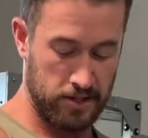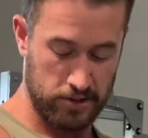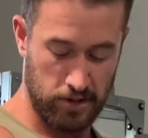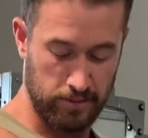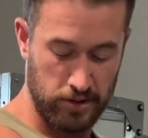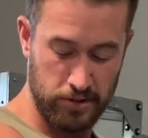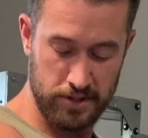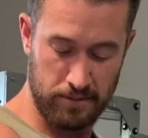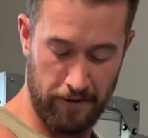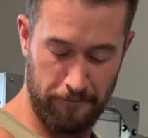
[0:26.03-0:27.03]
So I'm
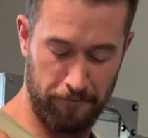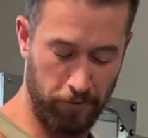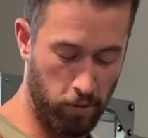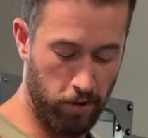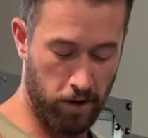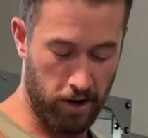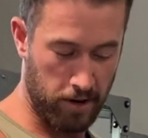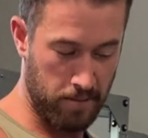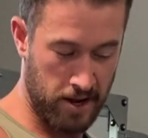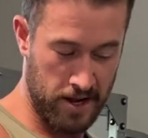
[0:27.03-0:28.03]
using my
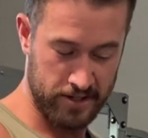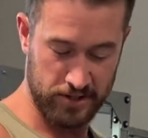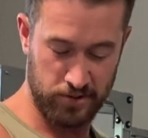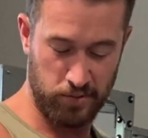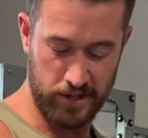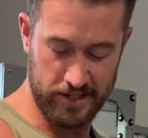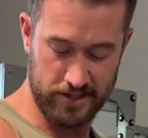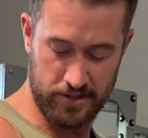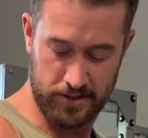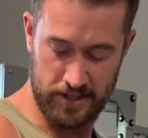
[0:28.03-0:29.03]
forearm to
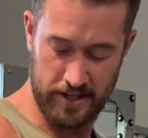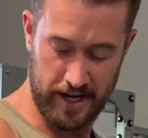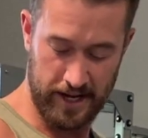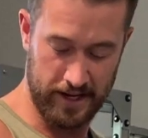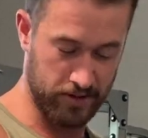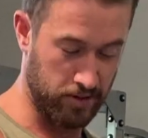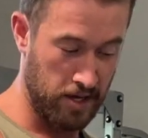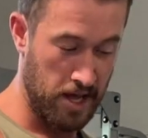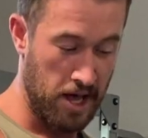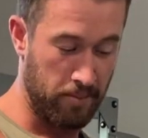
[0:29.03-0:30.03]
twist that handle,
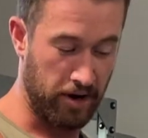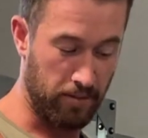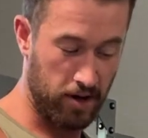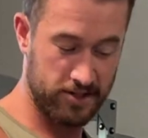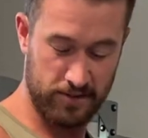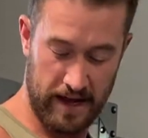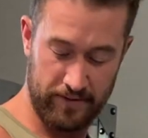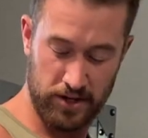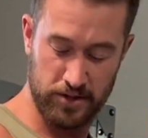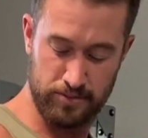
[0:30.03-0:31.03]
but I'm also
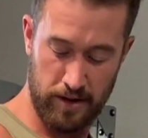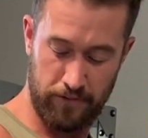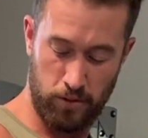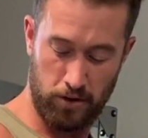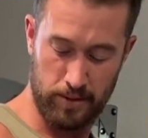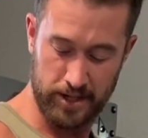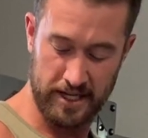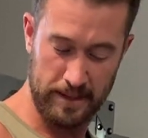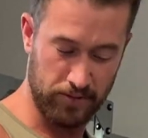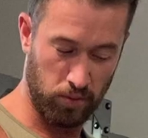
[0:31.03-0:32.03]
having to use my forearm to
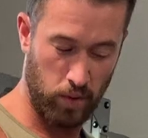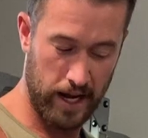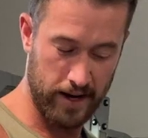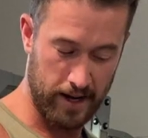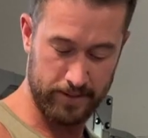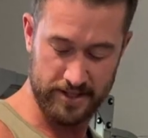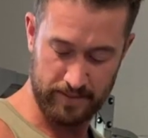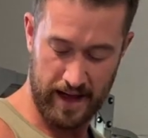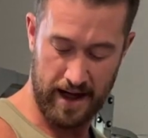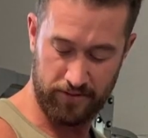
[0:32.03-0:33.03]
keep the weight up because
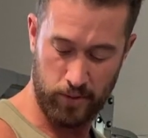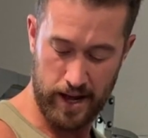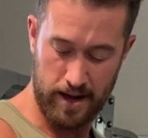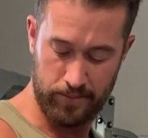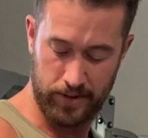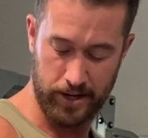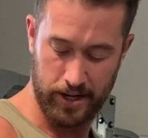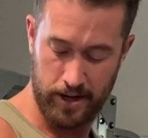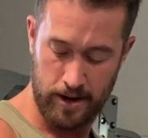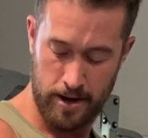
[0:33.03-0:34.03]
I'm halfway up here.
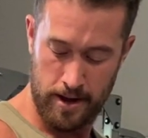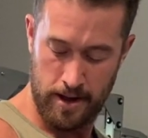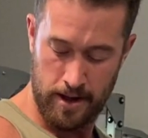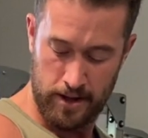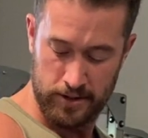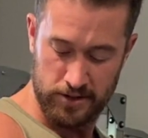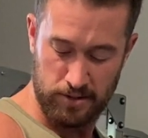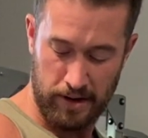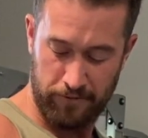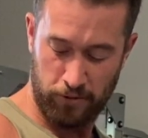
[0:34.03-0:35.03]
So
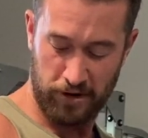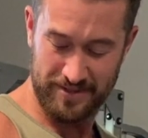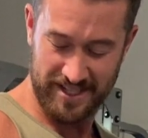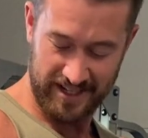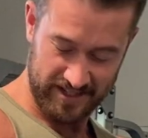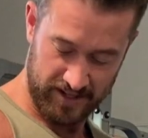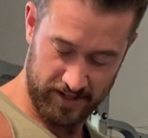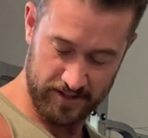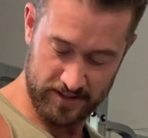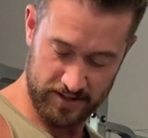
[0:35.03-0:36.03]
my forearm's getting
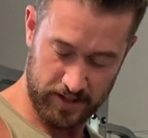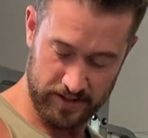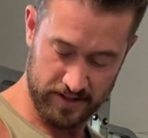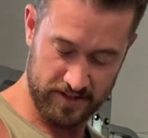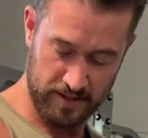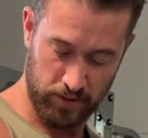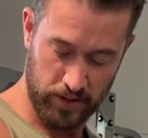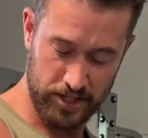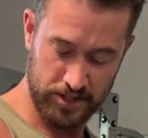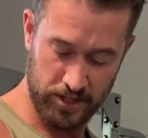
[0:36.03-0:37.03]
tons and tons of
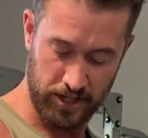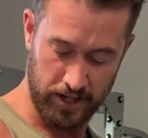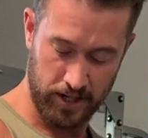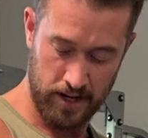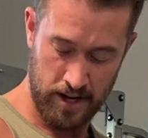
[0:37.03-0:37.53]
stimulation here.